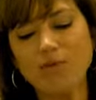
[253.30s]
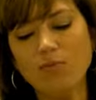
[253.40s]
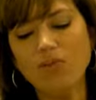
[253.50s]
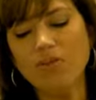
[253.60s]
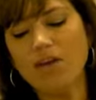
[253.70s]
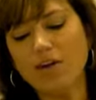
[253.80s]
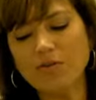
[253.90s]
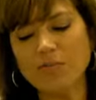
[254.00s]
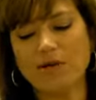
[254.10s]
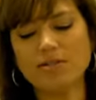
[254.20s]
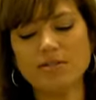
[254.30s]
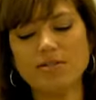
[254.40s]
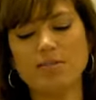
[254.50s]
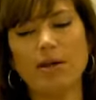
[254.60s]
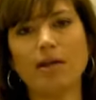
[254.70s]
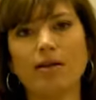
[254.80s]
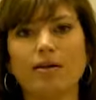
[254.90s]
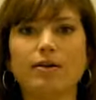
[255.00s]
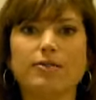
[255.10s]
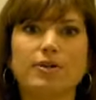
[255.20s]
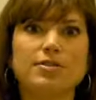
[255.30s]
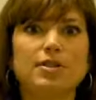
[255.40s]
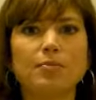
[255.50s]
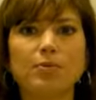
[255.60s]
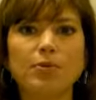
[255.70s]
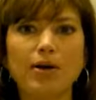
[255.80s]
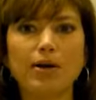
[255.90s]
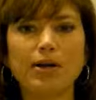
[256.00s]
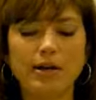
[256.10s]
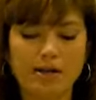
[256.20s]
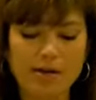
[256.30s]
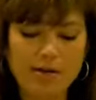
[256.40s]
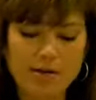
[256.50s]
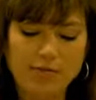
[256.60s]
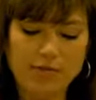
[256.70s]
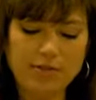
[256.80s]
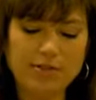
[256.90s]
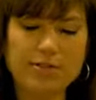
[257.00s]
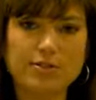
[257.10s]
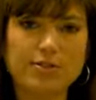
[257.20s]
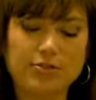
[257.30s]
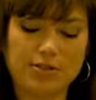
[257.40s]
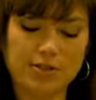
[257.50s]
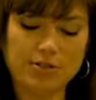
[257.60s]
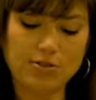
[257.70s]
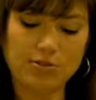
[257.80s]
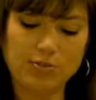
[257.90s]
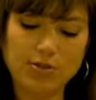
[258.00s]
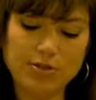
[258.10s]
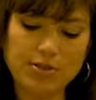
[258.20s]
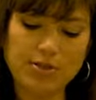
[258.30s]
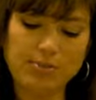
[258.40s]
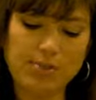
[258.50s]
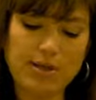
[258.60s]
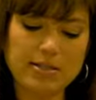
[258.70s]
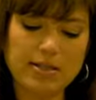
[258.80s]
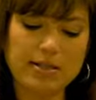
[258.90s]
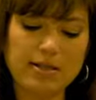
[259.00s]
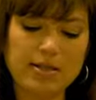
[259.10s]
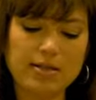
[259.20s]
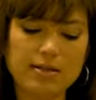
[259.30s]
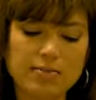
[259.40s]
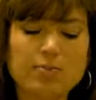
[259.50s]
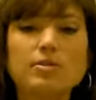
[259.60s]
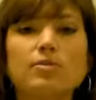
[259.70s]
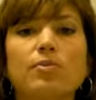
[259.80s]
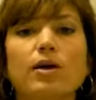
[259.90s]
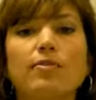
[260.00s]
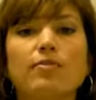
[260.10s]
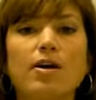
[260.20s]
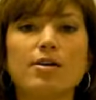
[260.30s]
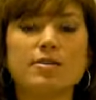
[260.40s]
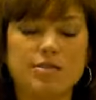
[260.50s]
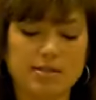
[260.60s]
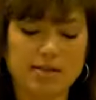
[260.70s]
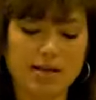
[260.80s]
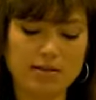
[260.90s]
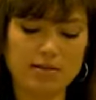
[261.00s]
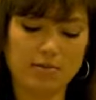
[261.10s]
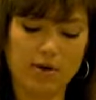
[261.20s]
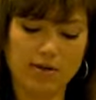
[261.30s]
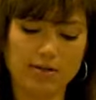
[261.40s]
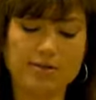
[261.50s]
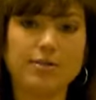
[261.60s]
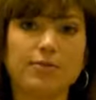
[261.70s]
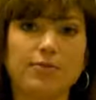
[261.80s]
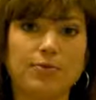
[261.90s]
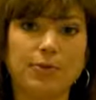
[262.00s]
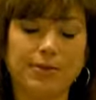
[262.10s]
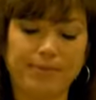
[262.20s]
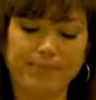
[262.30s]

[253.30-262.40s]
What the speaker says: With the ever-present debate of contemporary versus traditional worship, basically this was a way for us to test the waters, if you will.